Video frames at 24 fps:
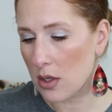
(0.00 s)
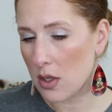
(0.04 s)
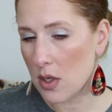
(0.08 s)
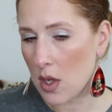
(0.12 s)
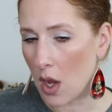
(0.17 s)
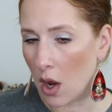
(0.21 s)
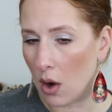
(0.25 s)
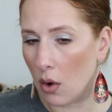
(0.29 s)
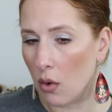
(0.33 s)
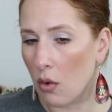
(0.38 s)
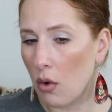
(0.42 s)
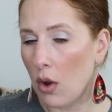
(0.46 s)

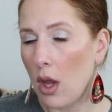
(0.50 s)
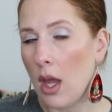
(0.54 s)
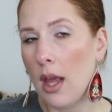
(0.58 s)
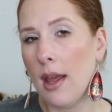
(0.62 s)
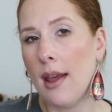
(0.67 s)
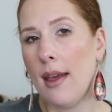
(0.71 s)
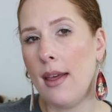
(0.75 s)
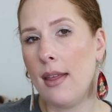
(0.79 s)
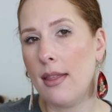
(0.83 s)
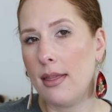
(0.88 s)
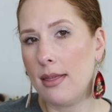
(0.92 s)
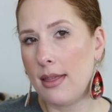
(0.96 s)
So
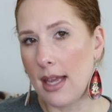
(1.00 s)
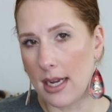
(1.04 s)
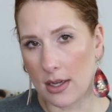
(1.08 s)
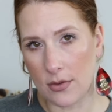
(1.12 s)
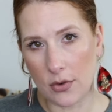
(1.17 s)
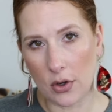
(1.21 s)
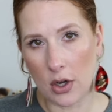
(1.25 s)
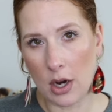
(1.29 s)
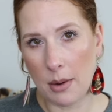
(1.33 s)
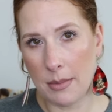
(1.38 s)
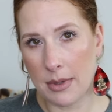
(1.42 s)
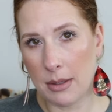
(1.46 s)
thanks
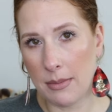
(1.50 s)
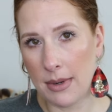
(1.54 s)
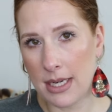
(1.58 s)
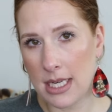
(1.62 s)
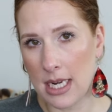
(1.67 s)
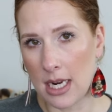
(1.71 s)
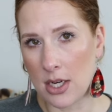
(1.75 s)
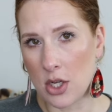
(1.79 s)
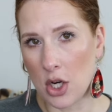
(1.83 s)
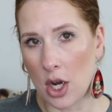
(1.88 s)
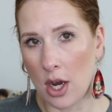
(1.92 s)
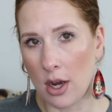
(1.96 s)
for coming to my
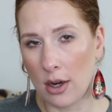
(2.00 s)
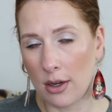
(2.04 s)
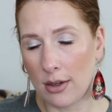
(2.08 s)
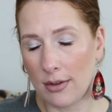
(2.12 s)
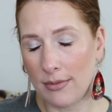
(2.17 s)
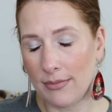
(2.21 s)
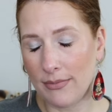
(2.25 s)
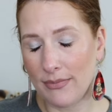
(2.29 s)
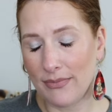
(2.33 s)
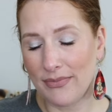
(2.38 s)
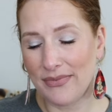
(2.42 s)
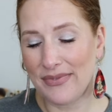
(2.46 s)
TED
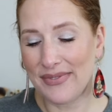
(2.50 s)
Talk.